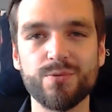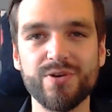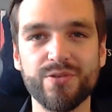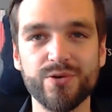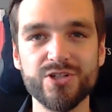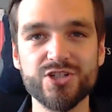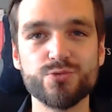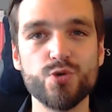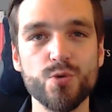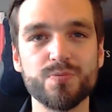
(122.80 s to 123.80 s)
Research
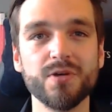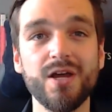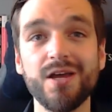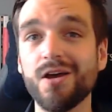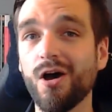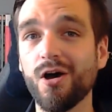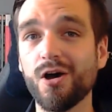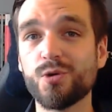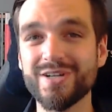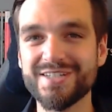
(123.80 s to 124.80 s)
Group,
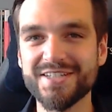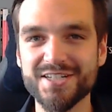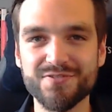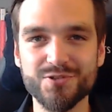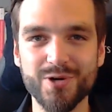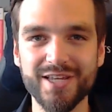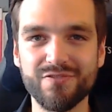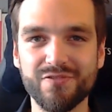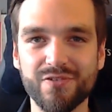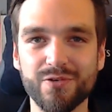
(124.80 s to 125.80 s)
a quantitative trading
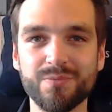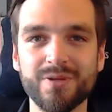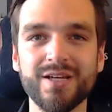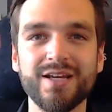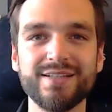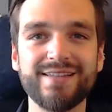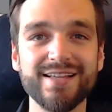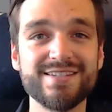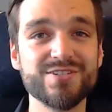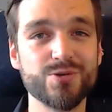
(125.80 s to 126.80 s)
firm
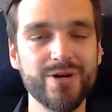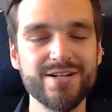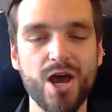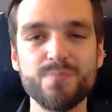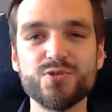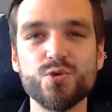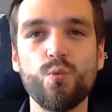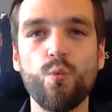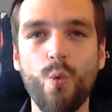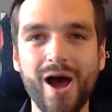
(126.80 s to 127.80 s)
that trades up to
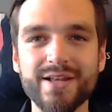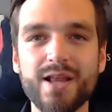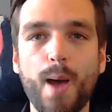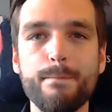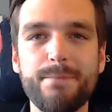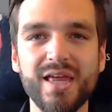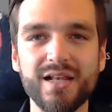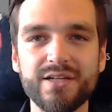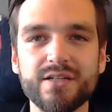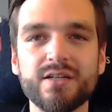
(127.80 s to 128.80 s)
$1
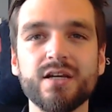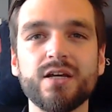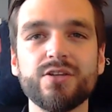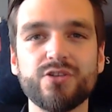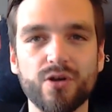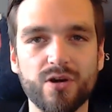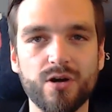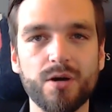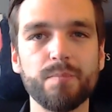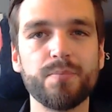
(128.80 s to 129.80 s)
billion
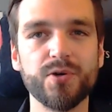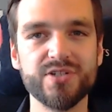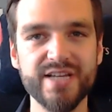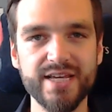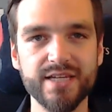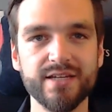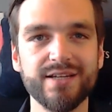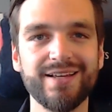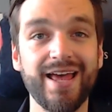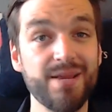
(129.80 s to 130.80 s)
per day
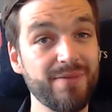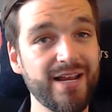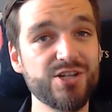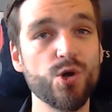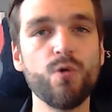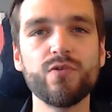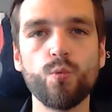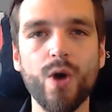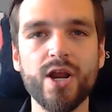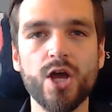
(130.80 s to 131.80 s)
and manage over
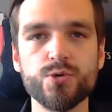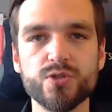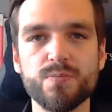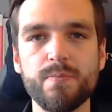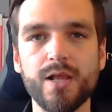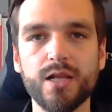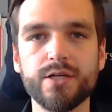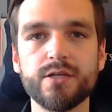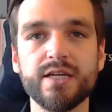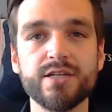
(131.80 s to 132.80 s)
100
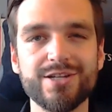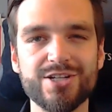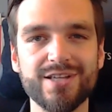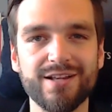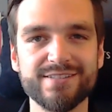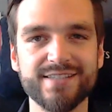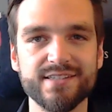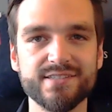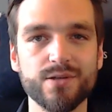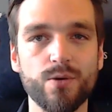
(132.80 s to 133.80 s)
million in digital
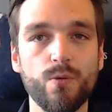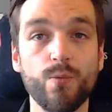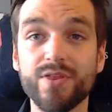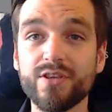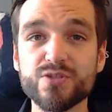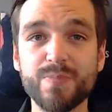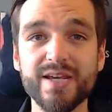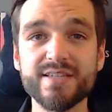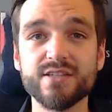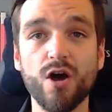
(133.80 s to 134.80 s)
assets. Within the
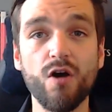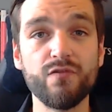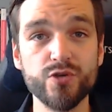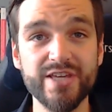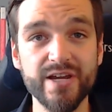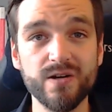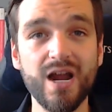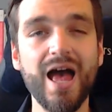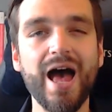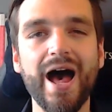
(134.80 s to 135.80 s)
space of a year,
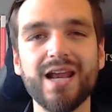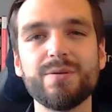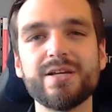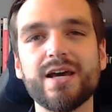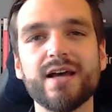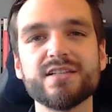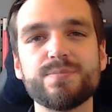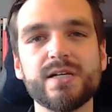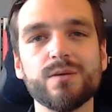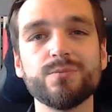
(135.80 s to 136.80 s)
Alameda has
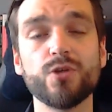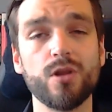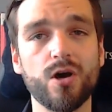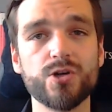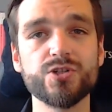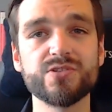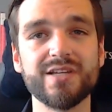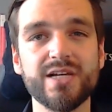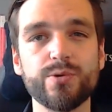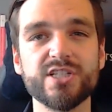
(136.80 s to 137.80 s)
become the largest
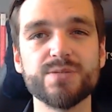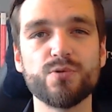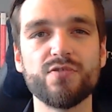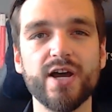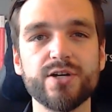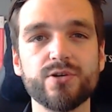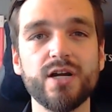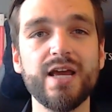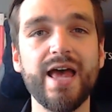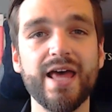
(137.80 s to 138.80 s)
liquidity provider
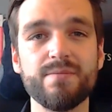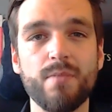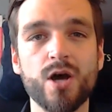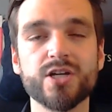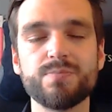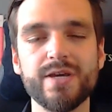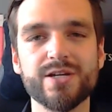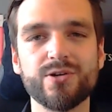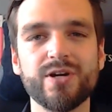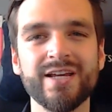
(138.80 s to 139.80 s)
and market
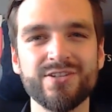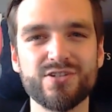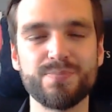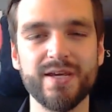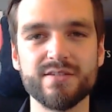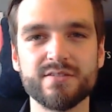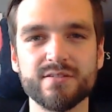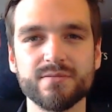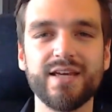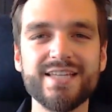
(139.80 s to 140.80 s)
maker in the space.
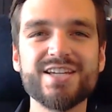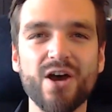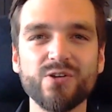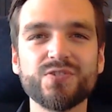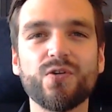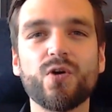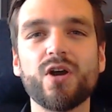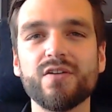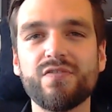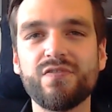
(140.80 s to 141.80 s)
It counts
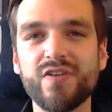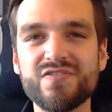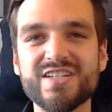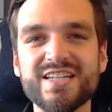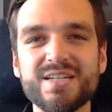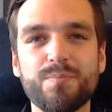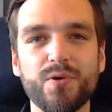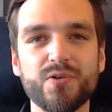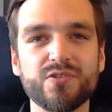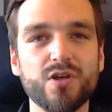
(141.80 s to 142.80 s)
for
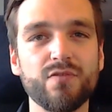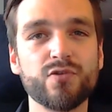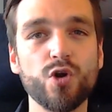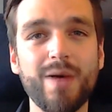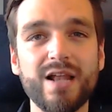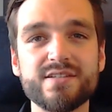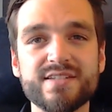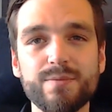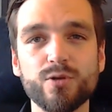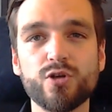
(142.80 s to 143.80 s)
15% of global
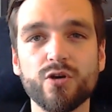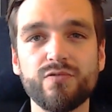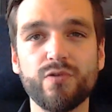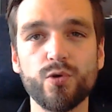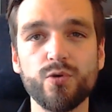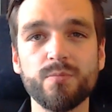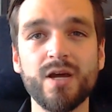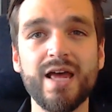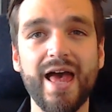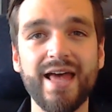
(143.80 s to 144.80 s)
stablecoin volume
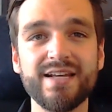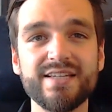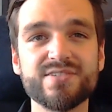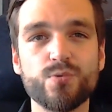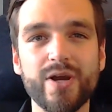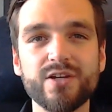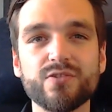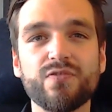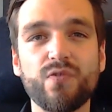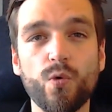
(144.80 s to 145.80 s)
and is ranked
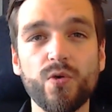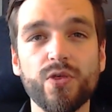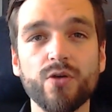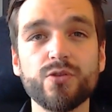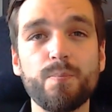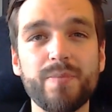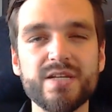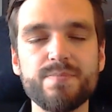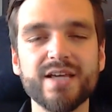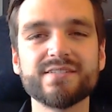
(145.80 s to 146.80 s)
4th on the
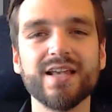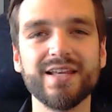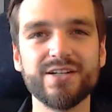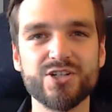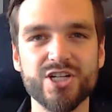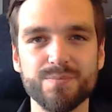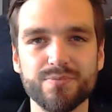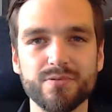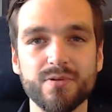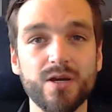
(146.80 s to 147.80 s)
BitMEX leadership.
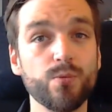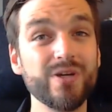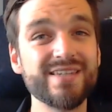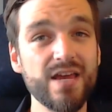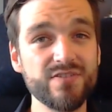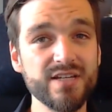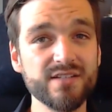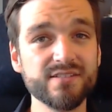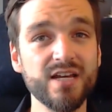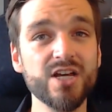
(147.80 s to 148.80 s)
With
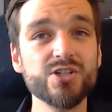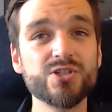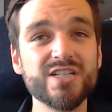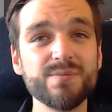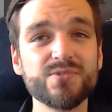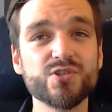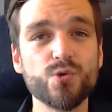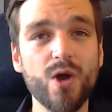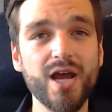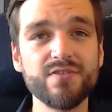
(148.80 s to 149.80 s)
FTX, the team
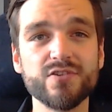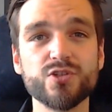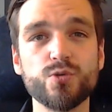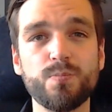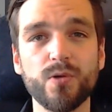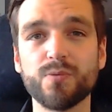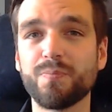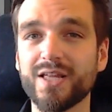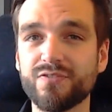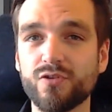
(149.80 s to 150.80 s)
strive to build a
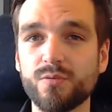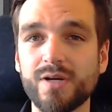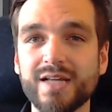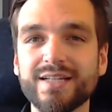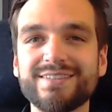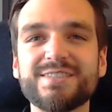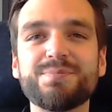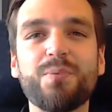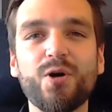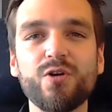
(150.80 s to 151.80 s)
platform that is
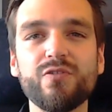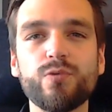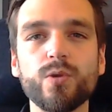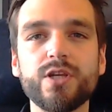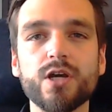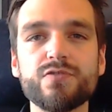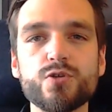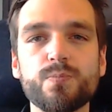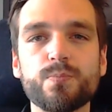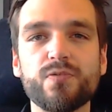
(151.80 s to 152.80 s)
powerful enough
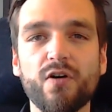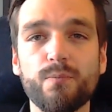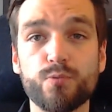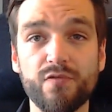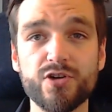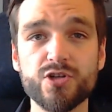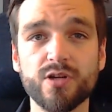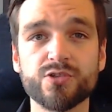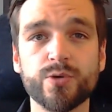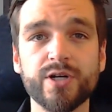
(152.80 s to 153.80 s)
for
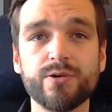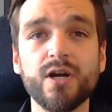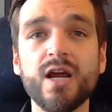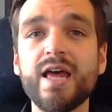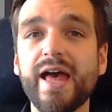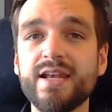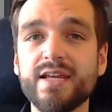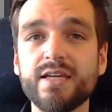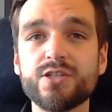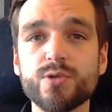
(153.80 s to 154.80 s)
professional traders and
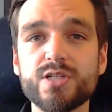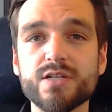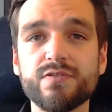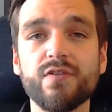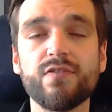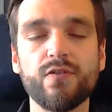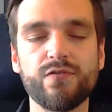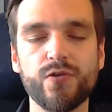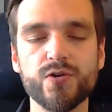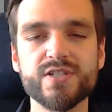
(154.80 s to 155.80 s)
intuitive for
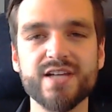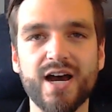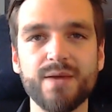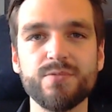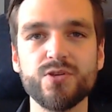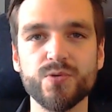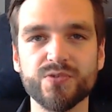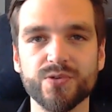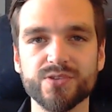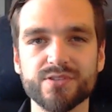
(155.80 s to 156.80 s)
first-time
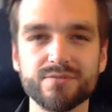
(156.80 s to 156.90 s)
users.